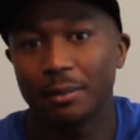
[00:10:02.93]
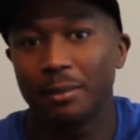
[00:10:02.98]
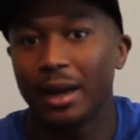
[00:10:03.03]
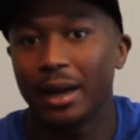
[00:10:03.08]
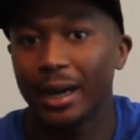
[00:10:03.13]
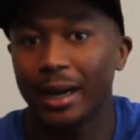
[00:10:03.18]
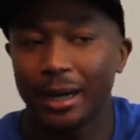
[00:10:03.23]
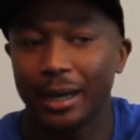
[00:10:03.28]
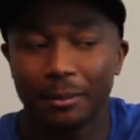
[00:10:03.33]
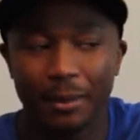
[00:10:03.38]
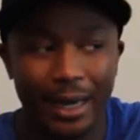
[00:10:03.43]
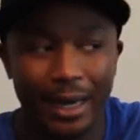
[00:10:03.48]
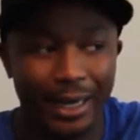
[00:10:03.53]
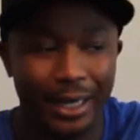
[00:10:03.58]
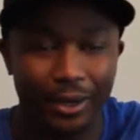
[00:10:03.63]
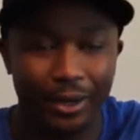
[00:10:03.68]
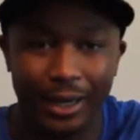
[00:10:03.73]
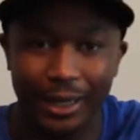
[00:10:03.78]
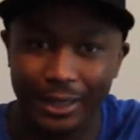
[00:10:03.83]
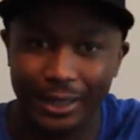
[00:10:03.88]
and My
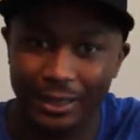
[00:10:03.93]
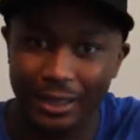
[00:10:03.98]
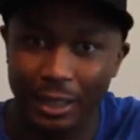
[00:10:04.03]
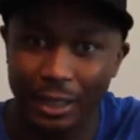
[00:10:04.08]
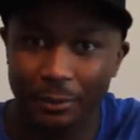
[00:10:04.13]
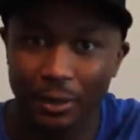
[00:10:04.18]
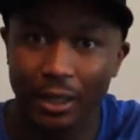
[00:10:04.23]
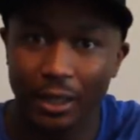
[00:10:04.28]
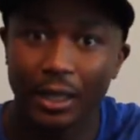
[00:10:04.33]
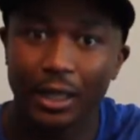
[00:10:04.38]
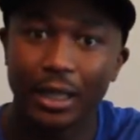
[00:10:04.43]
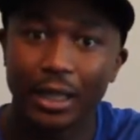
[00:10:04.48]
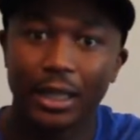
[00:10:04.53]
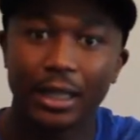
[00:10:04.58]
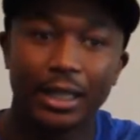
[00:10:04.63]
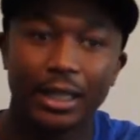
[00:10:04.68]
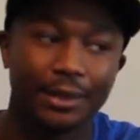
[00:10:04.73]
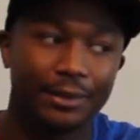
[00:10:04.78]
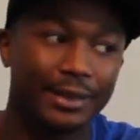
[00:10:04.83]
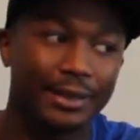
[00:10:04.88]
Hero Academia.
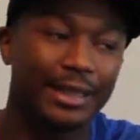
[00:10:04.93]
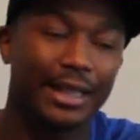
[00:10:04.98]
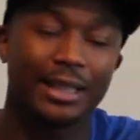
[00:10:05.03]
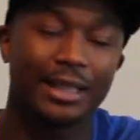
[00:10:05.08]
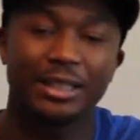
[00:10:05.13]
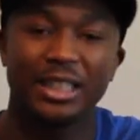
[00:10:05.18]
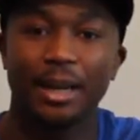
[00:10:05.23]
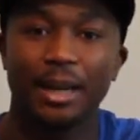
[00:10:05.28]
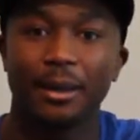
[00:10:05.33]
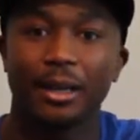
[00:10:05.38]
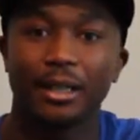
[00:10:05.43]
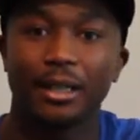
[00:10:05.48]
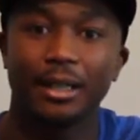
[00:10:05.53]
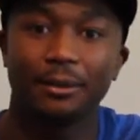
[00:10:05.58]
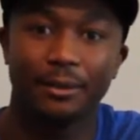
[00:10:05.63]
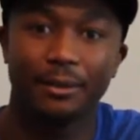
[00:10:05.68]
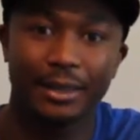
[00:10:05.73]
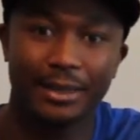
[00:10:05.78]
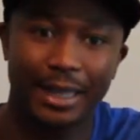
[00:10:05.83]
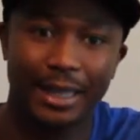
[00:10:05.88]
If Attack
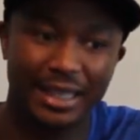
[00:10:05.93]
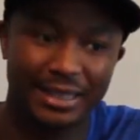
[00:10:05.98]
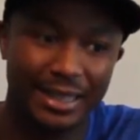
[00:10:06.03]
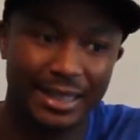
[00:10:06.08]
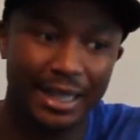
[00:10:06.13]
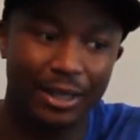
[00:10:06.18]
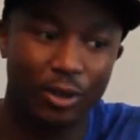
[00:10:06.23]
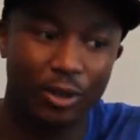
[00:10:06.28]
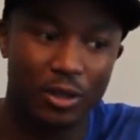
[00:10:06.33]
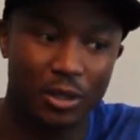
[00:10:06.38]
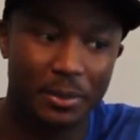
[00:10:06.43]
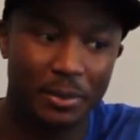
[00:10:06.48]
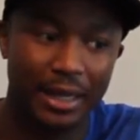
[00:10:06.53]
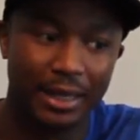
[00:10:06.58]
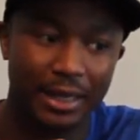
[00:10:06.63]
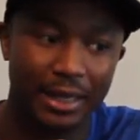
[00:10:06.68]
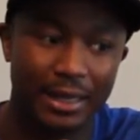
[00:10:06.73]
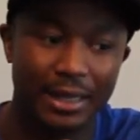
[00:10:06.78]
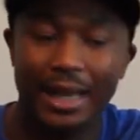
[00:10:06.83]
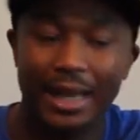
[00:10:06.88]
on Titan comes
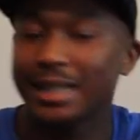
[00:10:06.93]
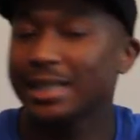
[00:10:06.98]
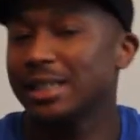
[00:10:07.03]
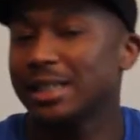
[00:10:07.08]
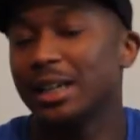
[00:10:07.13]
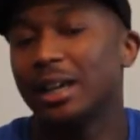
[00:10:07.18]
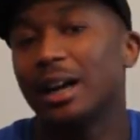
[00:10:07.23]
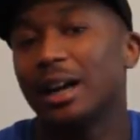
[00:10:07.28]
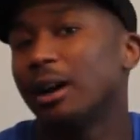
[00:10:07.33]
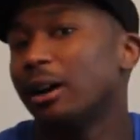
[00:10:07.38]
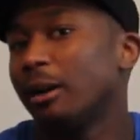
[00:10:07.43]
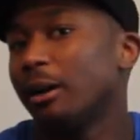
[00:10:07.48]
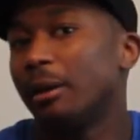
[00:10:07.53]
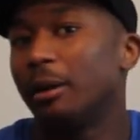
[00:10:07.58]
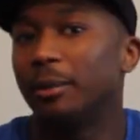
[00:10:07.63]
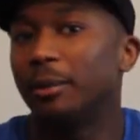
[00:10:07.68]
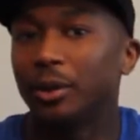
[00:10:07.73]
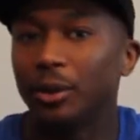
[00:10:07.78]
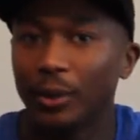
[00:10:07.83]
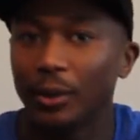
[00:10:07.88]
back next year,
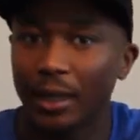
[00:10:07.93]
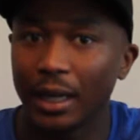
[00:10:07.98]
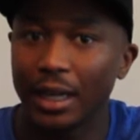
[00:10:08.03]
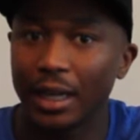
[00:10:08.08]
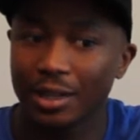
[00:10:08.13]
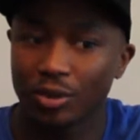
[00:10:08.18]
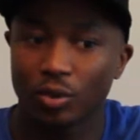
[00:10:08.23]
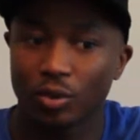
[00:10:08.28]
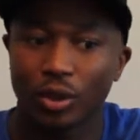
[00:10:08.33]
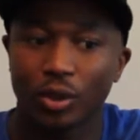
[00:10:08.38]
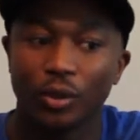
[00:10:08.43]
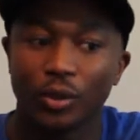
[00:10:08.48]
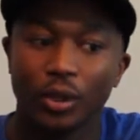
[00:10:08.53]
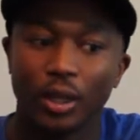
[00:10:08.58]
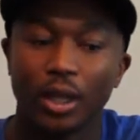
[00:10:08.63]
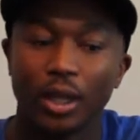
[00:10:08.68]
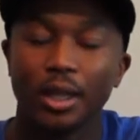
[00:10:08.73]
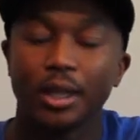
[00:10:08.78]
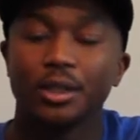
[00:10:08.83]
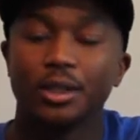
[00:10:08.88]
I'll be doing that as well.
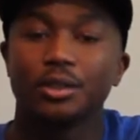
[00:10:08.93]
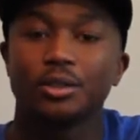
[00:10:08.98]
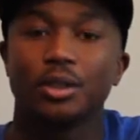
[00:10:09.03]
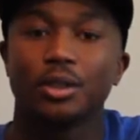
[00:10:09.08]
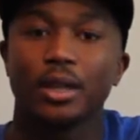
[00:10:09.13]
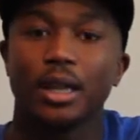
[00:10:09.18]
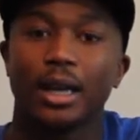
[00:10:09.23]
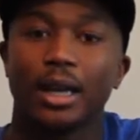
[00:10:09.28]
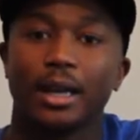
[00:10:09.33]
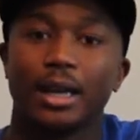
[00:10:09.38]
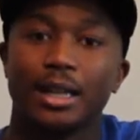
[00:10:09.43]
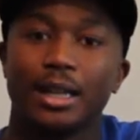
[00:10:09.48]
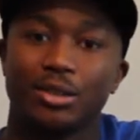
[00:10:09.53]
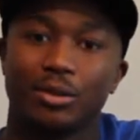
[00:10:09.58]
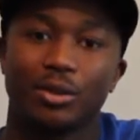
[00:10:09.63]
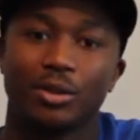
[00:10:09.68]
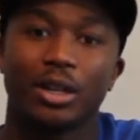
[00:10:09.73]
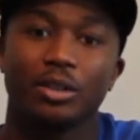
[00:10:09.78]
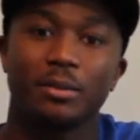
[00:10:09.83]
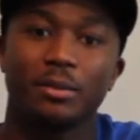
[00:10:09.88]
So yeah, guys,
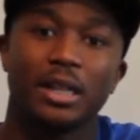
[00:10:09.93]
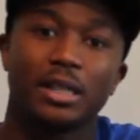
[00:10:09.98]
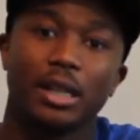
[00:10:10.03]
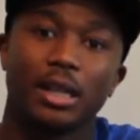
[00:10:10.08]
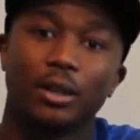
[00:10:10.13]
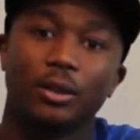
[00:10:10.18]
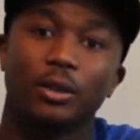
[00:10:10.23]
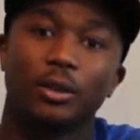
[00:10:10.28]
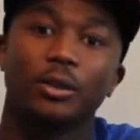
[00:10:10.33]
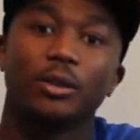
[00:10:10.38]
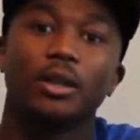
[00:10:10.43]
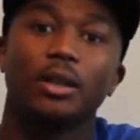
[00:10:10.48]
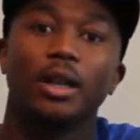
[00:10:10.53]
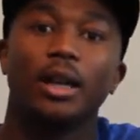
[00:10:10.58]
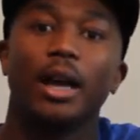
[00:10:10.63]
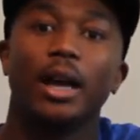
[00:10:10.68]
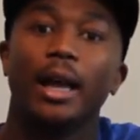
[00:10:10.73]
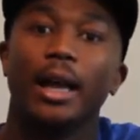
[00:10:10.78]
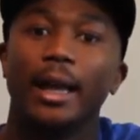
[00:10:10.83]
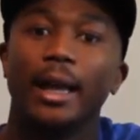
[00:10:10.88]
subscribe to my channel,
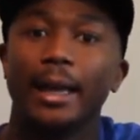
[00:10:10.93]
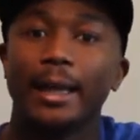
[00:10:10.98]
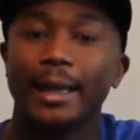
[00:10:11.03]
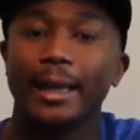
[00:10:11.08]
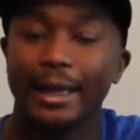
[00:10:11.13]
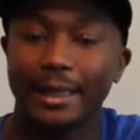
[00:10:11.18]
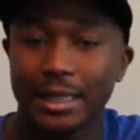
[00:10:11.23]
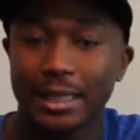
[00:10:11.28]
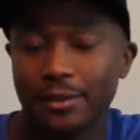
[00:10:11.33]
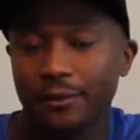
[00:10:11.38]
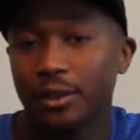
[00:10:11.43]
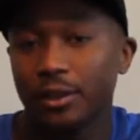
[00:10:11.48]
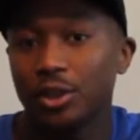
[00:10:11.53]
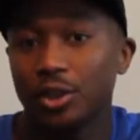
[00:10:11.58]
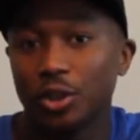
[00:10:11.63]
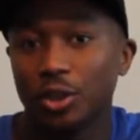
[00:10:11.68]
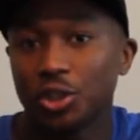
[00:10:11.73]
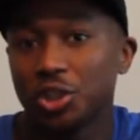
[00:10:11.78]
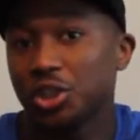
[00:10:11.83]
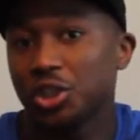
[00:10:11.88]
like this
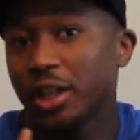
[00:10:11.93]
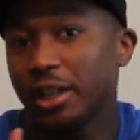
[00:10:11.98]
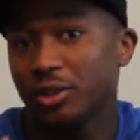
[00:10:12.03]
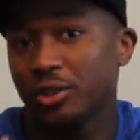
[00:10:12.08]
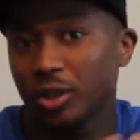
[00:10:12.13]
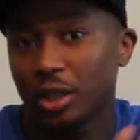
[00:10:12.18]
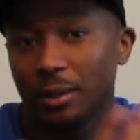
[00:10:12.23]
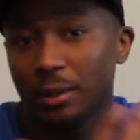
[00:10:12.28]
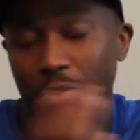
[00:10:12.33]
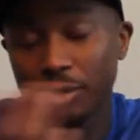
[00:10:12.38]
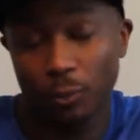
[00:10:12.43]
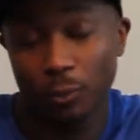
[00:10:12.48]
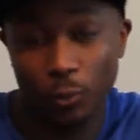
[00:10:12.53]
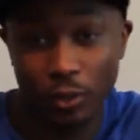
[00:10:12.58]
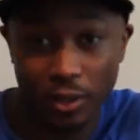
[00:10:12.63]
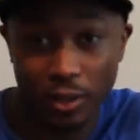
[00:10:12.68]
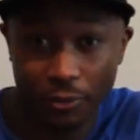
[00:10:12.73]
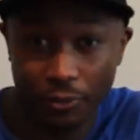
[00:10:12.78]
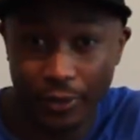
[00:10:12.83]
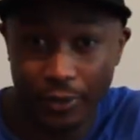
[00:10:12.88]
video, share, subscribe
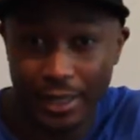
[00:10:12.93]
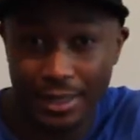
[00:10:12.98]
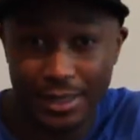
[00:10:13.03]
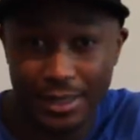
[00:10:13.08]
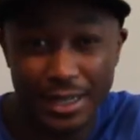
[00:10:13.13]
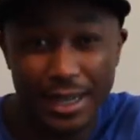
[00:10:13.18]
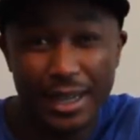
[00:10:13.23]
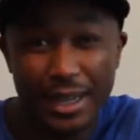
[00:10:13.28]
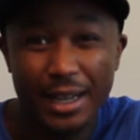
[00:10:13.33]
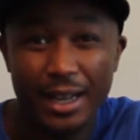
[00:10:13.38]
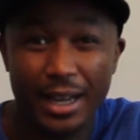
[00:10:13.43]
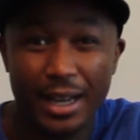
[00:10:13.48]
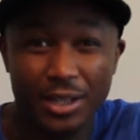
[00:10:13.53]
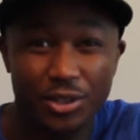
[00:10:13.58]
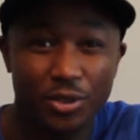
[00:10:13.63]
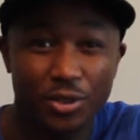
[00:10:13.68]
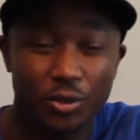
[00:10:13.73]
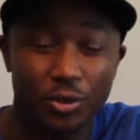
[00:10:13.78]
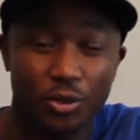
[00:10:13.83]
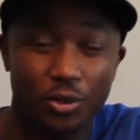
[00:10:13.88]
with your friends
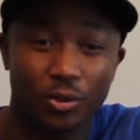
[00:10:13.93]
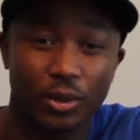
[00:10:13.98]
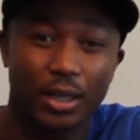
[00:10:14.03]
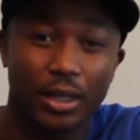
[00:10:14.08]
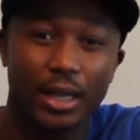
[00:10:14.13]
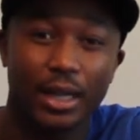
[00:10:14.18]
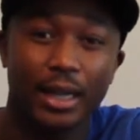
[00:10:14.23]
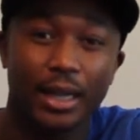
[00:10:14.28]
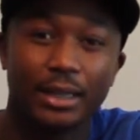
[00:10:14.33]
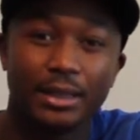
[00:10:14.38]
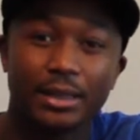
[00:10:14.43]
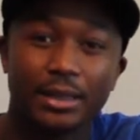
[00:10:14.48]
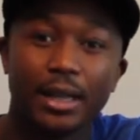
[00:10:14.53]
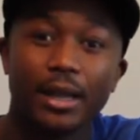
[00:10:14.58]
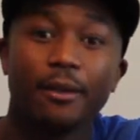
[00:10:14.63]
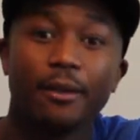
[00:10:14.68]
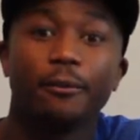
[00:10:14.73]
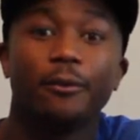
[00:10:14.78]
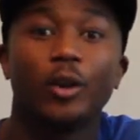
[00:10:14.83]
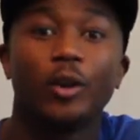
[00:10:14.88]
as usual, guys.
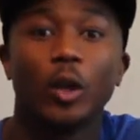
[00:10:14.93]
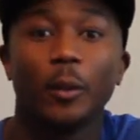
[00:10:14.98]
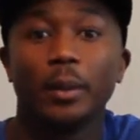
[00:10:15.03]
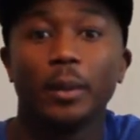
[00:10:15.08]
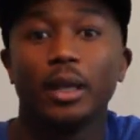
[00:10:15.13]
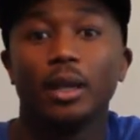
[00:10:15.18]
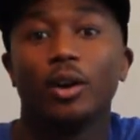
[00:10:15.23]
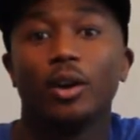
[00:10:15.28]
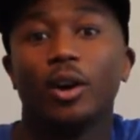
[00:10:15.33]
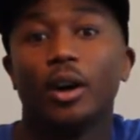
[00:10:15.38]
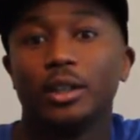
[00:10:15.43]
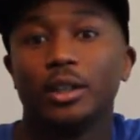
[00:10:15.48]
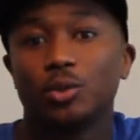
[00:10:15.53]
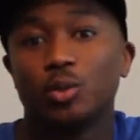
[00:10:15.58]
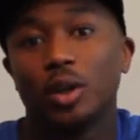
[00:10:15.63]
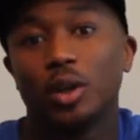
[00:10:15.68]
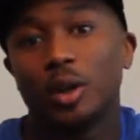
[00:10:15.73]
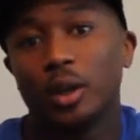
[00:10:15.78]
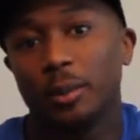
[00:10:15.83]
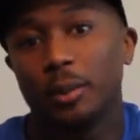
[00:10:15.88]
Follow me on
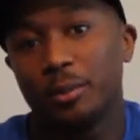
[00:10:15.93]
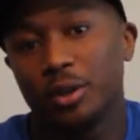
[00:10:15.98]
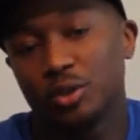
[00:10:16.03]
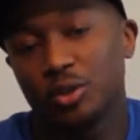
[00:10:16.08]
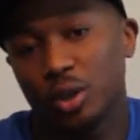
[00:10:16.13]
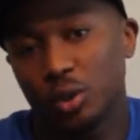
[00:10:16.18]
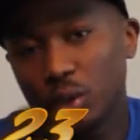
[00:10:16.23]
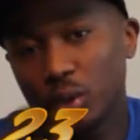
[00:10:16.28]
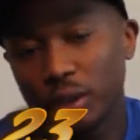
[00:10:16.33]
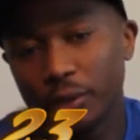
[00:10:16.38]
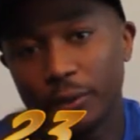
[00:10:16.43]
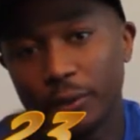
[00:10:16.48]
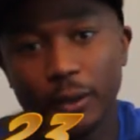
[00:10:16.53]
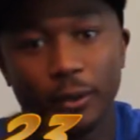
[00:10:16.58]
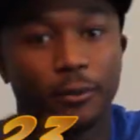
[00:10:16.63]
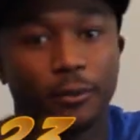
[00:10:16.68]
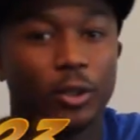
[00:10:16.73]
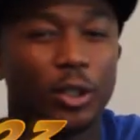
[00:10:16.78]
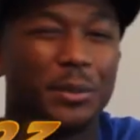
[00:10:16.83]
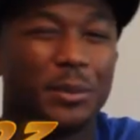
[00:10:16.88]
Twitter at
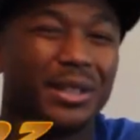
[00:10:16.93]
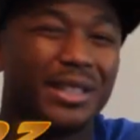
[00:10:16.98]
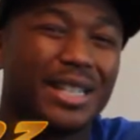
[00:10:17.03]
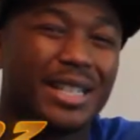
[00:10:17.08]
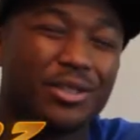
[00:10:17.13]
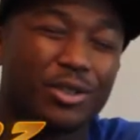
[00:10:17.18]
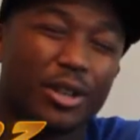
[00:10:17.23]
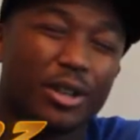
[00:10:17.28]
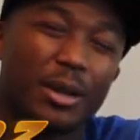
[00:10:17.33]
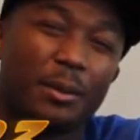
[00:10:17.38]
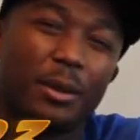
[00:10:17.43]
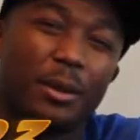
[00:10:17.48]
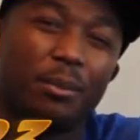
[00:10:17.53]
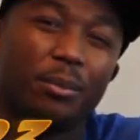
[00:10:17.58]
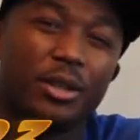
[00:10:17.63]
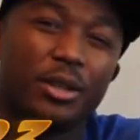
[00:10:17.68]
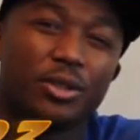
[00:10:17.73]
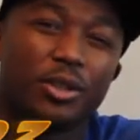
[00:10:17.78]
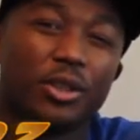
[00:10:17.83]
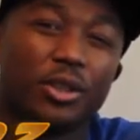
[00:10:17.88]
Priston23. Follow me on Instagram at
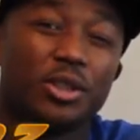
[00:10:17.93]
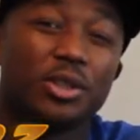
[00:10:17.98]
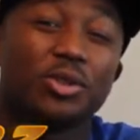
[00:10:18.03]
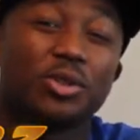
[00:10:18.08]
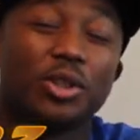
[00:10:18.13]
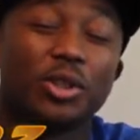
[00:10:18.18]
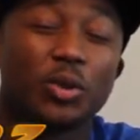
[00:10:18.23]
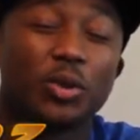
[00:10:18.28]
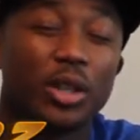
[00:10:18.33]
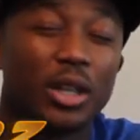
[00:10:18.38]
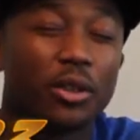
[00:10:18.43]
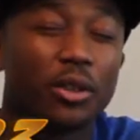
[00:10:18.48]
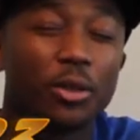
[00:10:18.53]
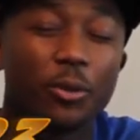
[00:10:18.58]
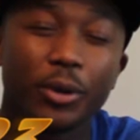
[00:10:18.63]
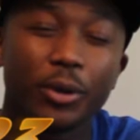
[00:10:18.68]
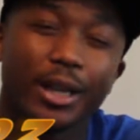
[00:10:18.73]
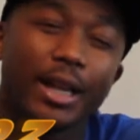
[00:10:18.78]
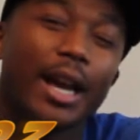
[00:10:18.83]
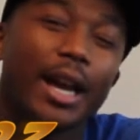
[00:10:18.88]

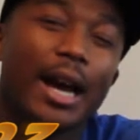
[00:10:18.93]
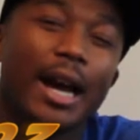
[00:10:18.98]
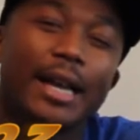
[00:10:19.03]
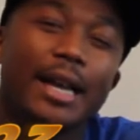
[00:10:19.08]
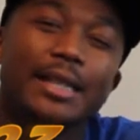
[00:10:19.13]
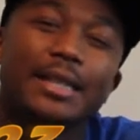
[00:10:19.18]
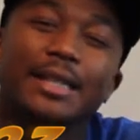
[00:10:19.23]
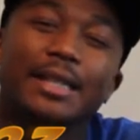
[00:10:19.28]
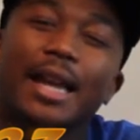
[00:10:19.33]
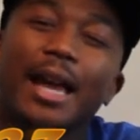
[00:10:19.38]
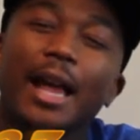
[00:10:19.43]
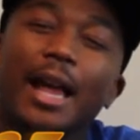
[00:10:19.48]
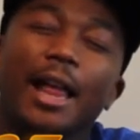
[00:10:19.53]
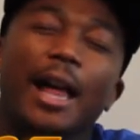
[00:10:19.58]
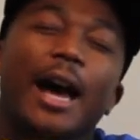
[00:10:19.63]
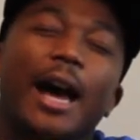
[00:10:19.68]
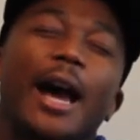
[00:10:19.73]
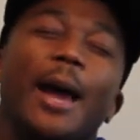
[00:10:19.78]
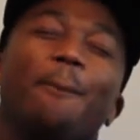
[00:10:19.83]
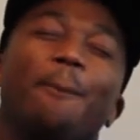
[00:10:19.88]
Priston_23, guys.
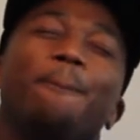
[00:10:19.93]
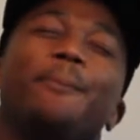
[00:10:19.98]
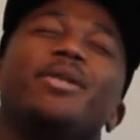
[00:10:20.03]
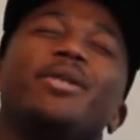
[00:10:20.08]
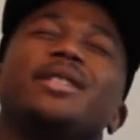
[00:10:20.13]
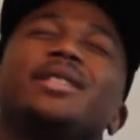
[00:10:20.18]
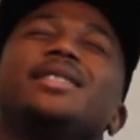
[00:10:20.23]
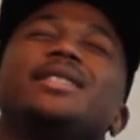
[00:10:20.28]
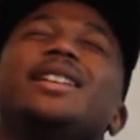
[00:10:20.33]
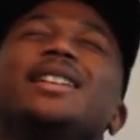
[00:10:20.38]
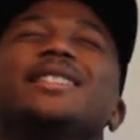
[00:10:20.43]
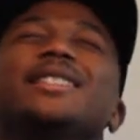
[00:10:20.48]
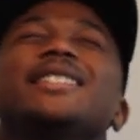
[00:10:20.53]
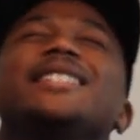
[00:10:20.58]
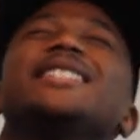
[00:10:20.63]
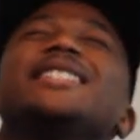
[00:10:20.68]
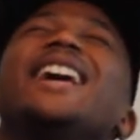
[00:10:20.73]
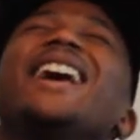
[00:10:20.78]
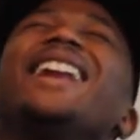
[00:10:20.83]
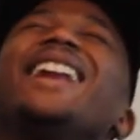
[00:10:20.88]
And Priston
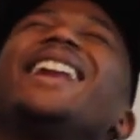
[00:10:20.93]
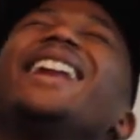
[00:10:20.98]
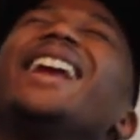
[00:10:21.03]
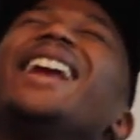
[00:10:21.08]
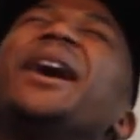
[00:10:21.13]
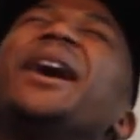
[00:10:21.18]
signing